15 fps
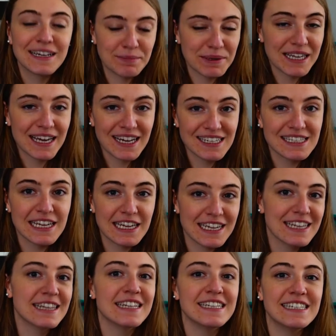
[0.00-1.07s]
because they
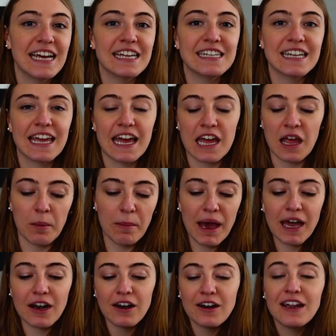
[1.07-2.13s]
eat the dead decaying
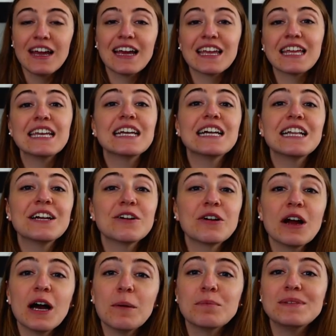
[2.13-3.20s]
matter, can clear
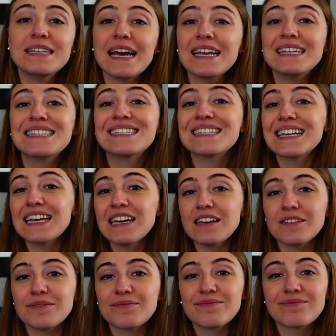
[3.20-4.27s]
up dead
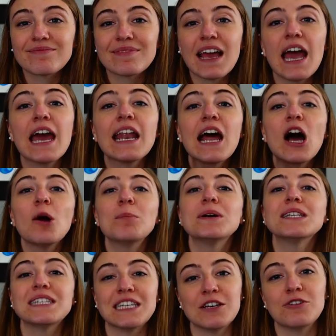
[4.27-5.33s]
skin and help
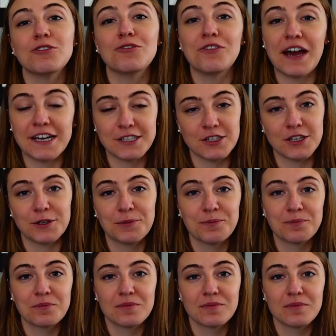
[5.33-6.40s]
us heal faster.
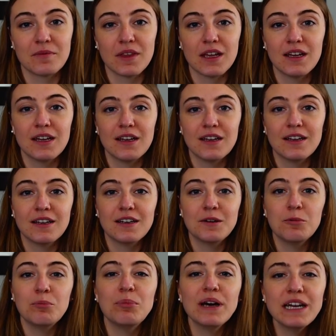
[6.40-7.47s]

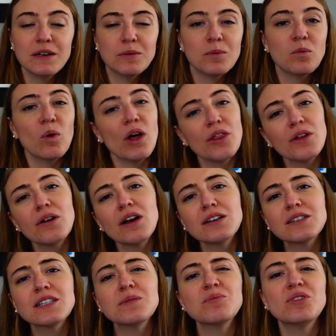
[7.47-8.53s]
But while there are
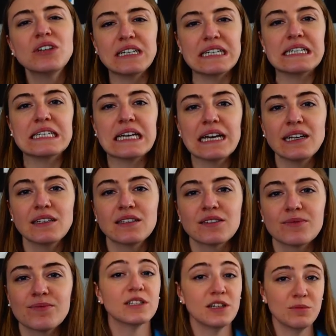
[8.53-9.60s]
some good
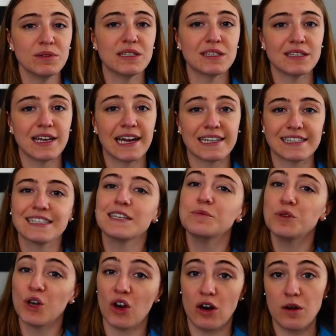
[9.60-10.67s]
insects, some insects can
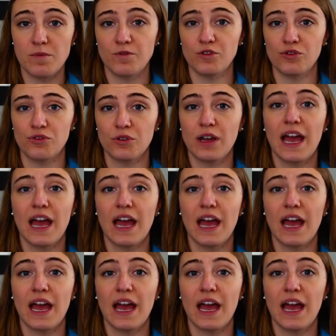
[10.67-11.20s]
be harmful